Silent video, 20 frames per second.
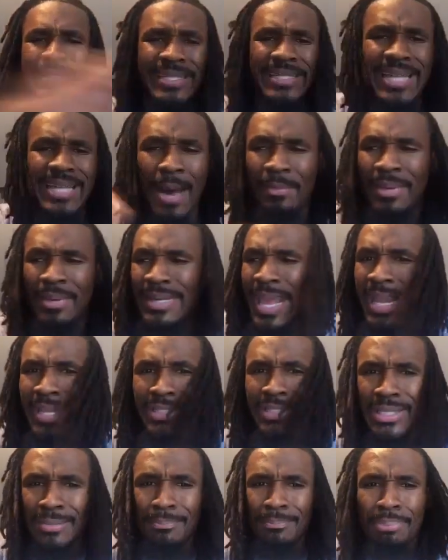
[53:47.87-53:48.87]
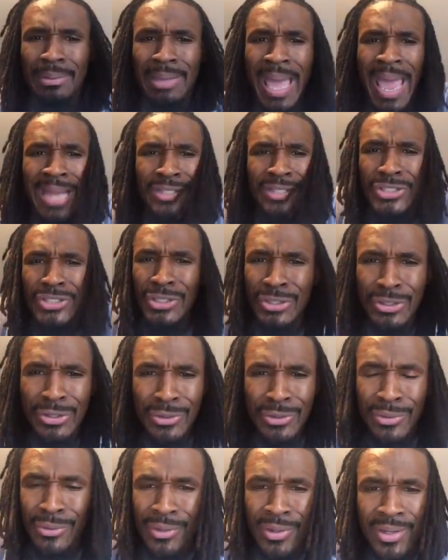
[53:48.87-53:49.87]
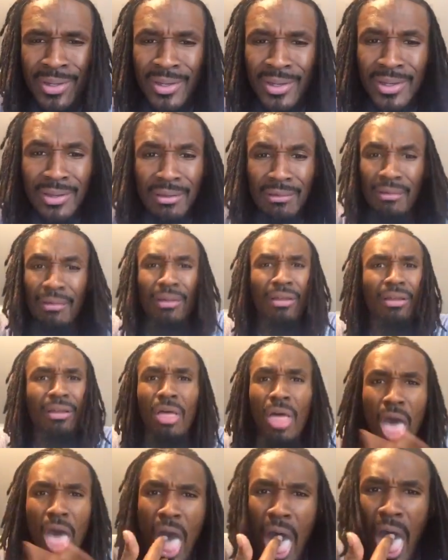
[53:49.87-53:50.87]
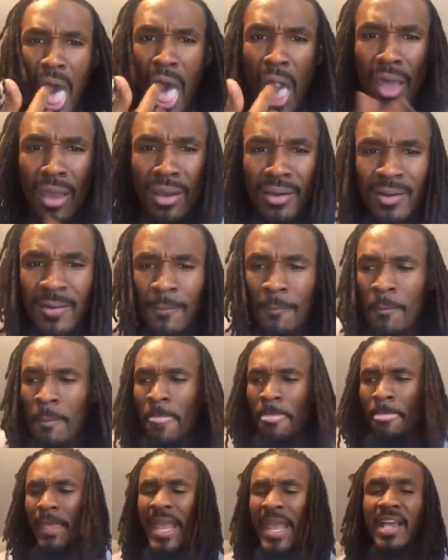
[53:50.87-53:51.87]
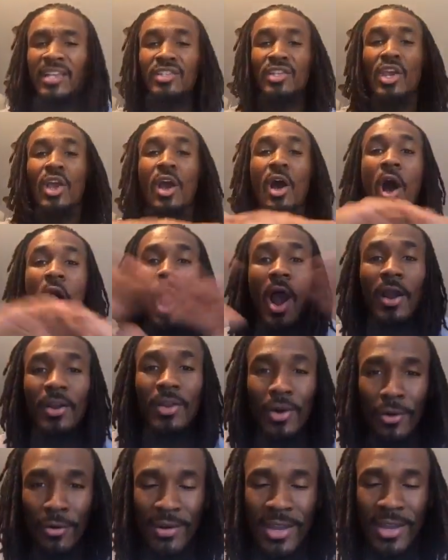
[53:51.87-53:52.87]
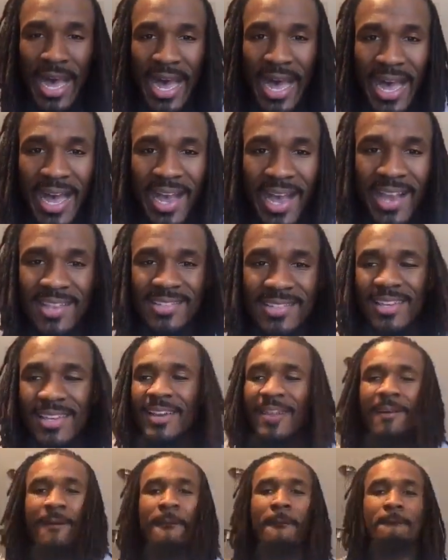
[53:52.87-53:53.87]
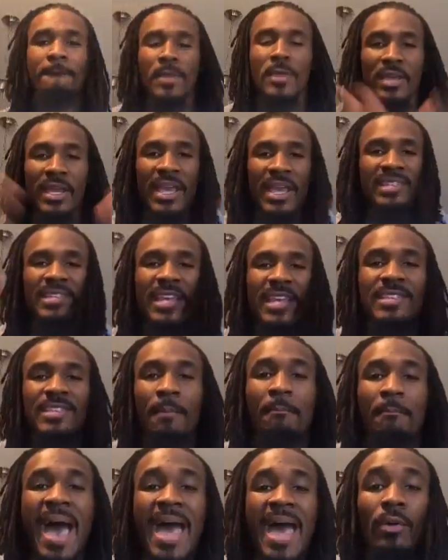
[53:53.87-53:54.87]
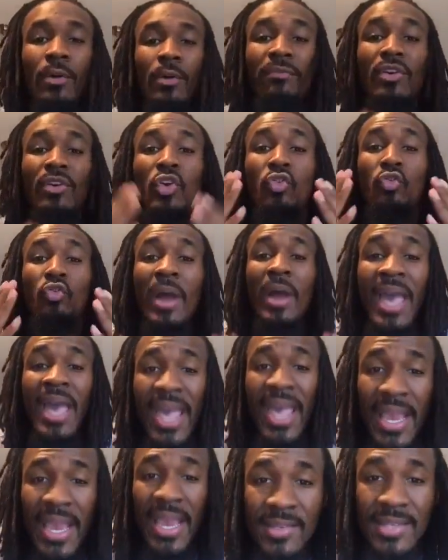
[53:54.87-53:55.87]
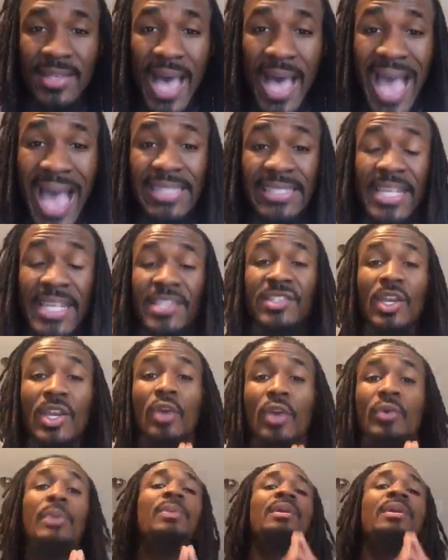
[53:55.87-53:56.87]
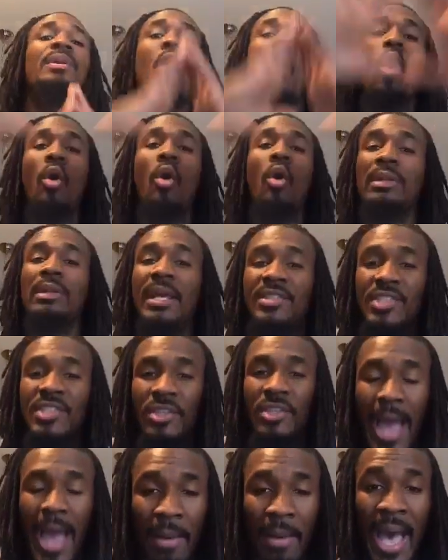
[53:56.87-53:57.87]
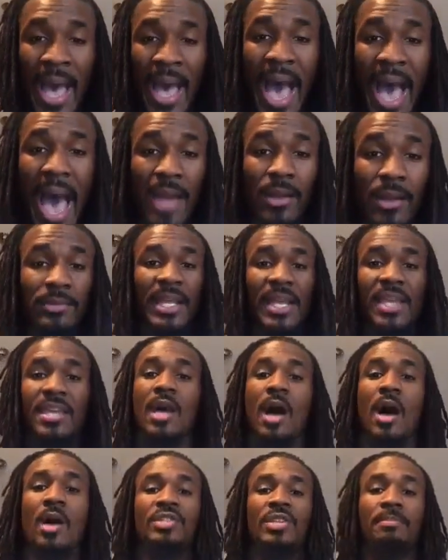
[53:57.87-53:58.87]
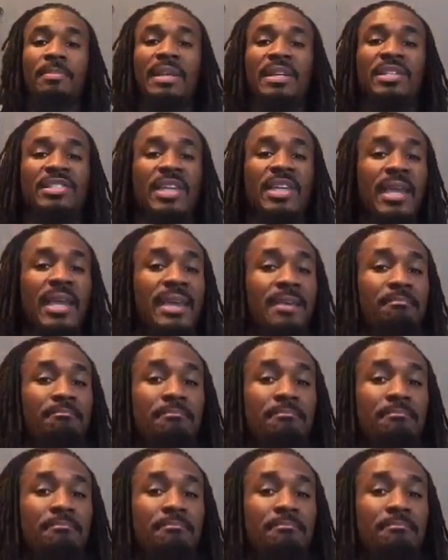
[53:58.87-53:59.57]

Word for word: denomination plants you. Ugh. It's carnal, guys. It's, it's a matter of grace. I disagree with all this crap. I don't think y'all should be taking